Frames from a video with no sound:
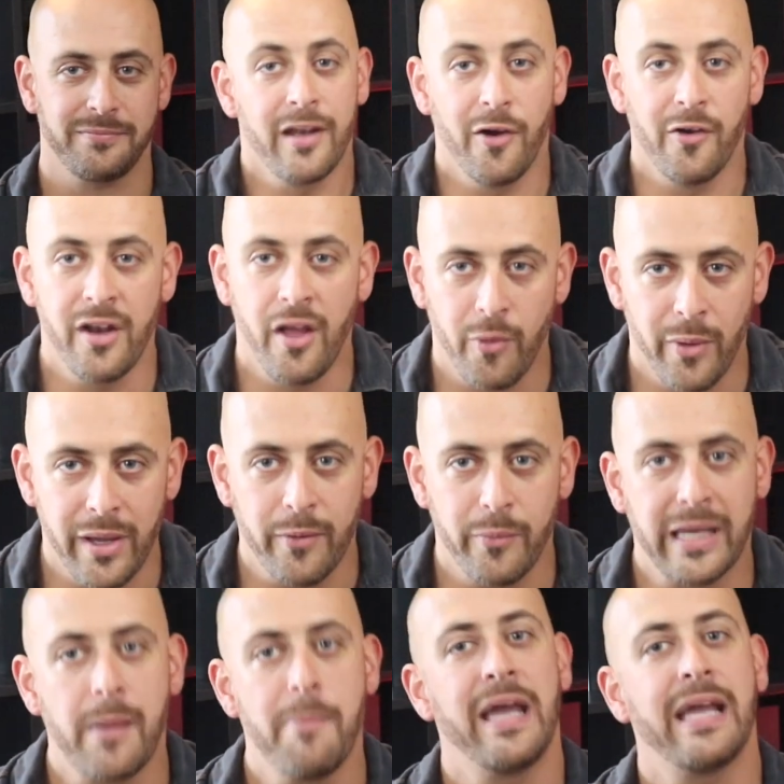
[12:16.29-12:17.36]
Now, another way that
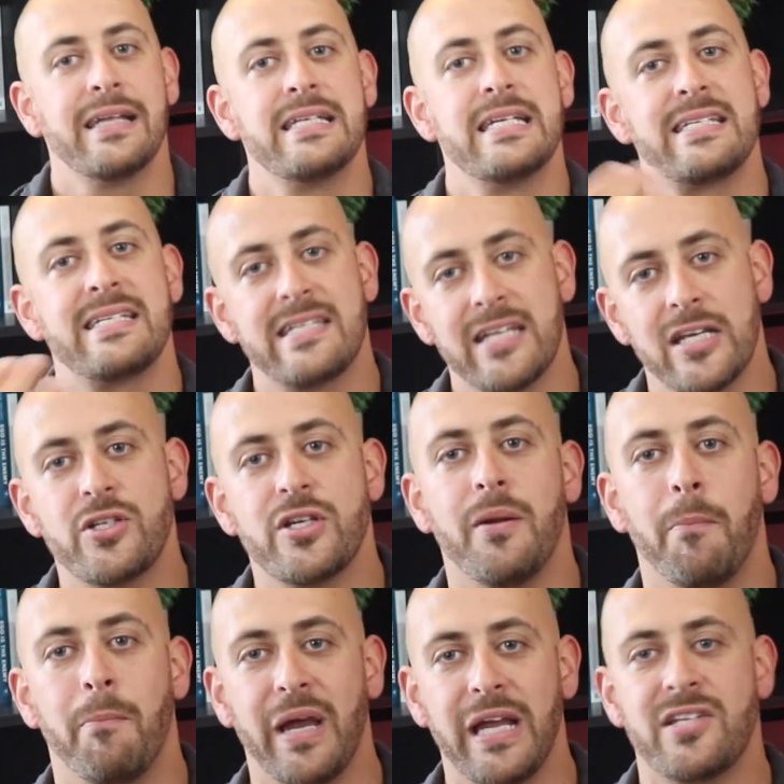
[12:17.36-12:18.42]
we can make a
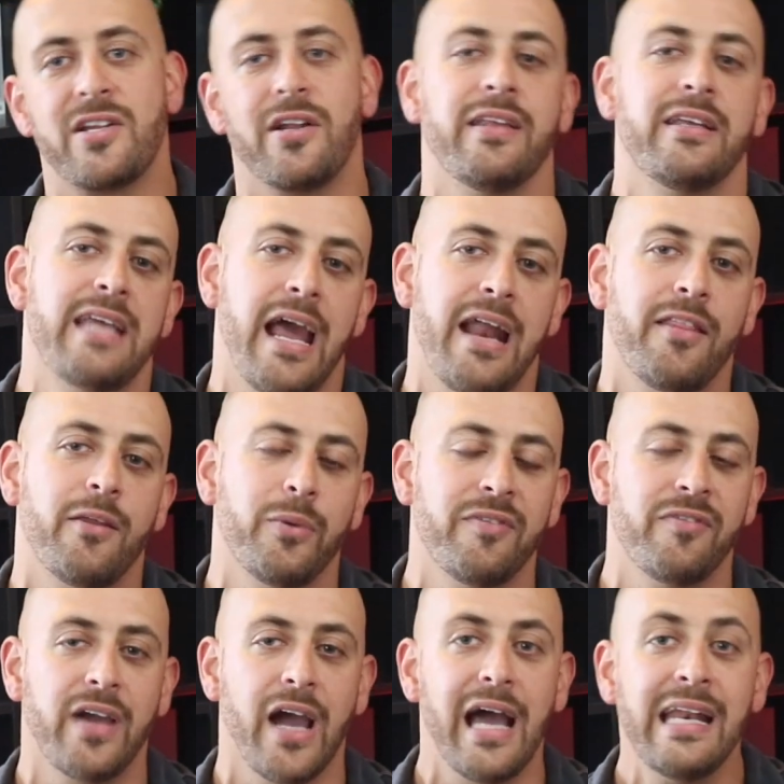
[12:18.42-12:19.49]
decision based on the data that
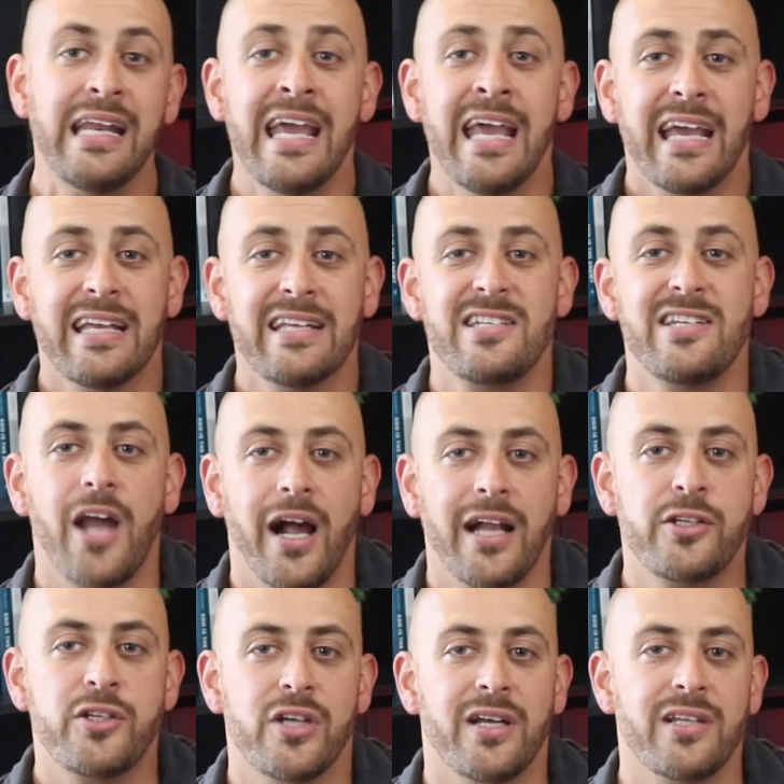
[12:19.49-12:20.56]
we've got is
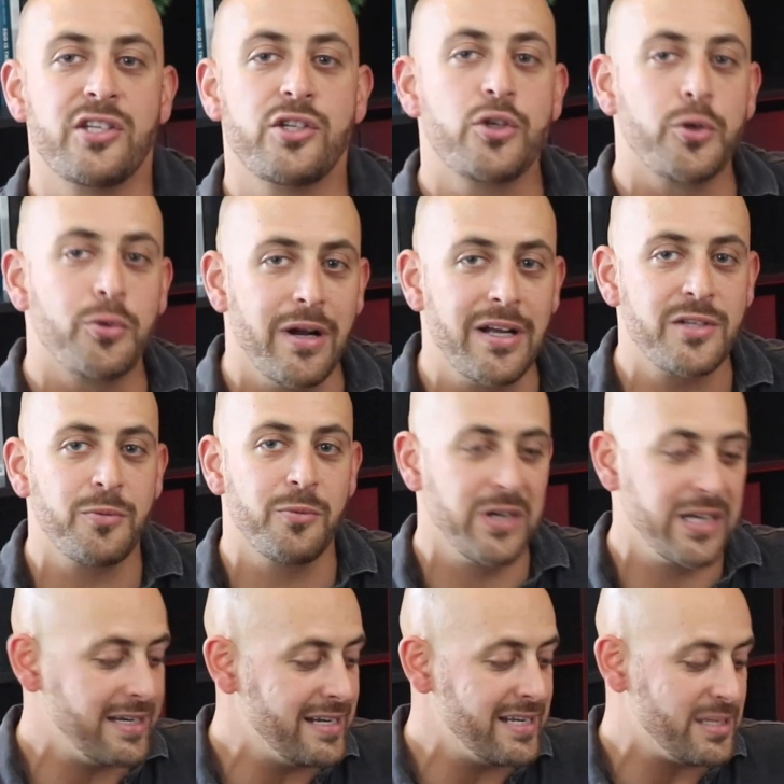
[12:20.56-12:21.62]
not just trust
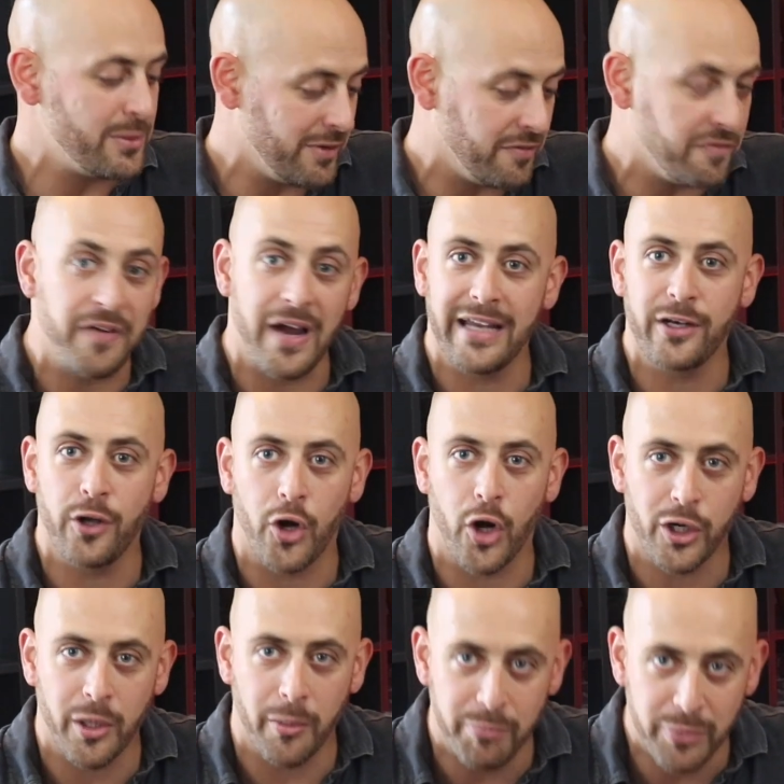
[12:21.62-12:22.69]
what it is that we find on
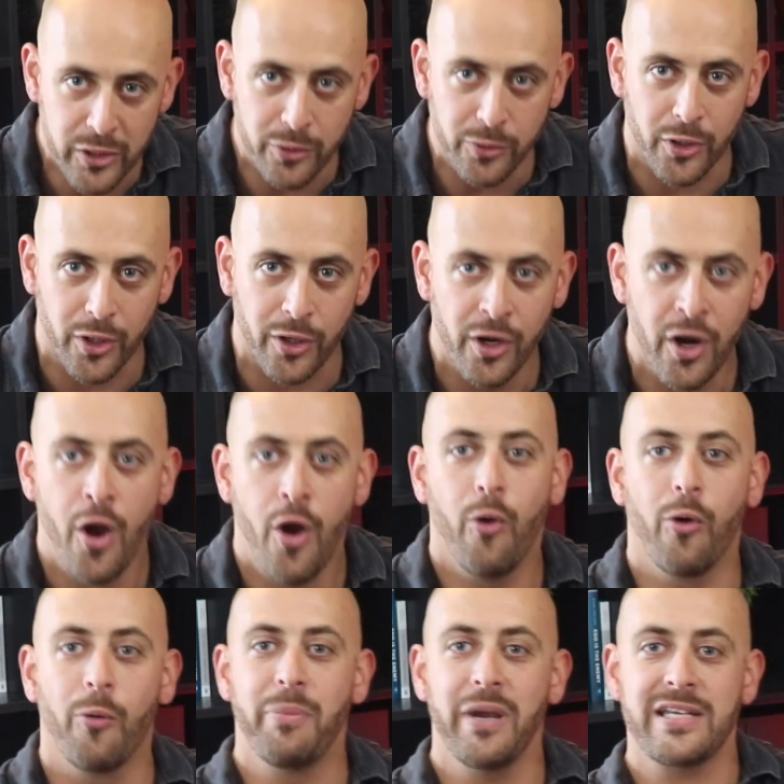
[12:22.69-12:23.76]
our computer
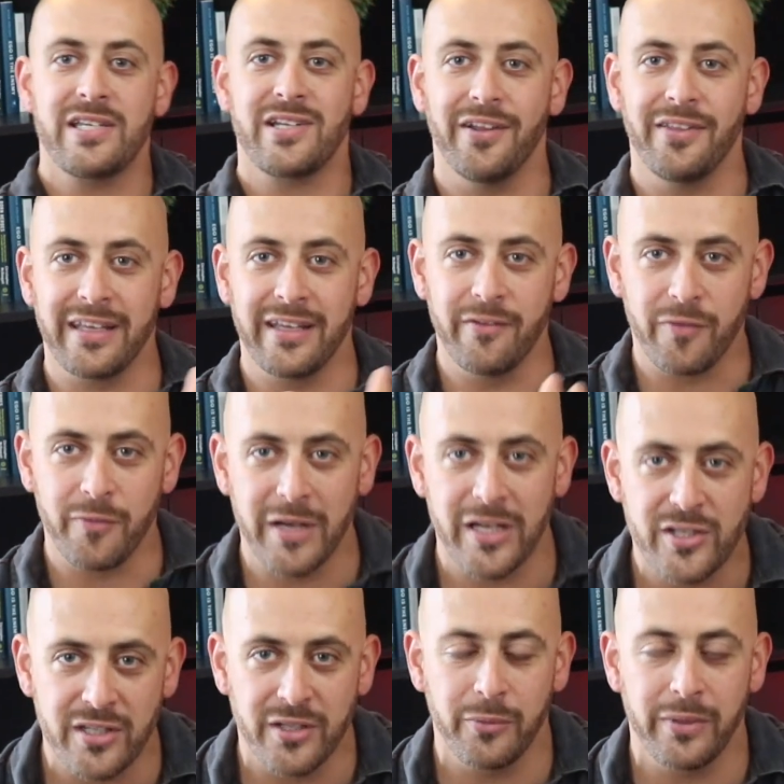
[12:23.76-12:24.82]
or based on the
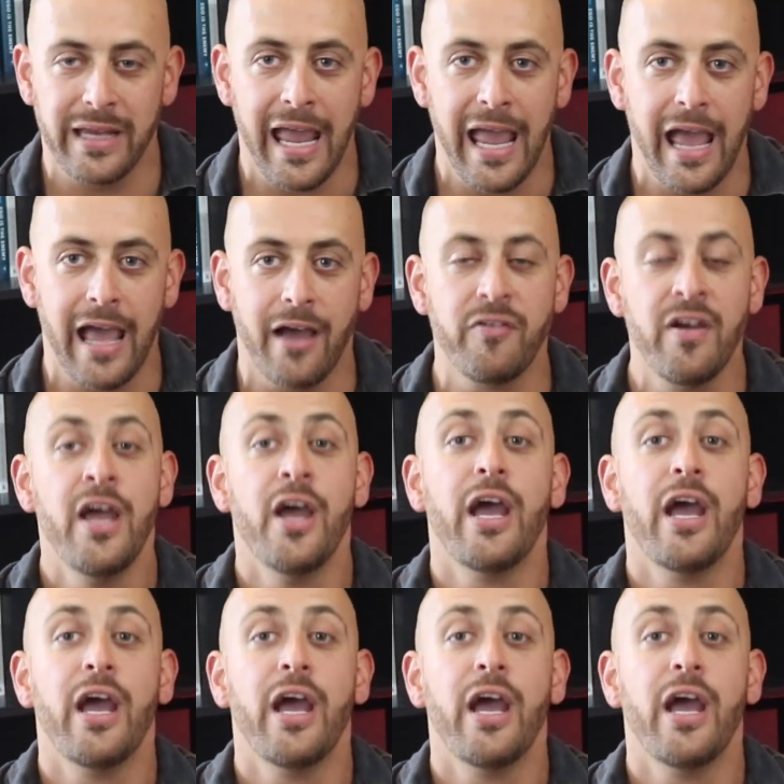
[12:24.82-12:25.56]
information that we have,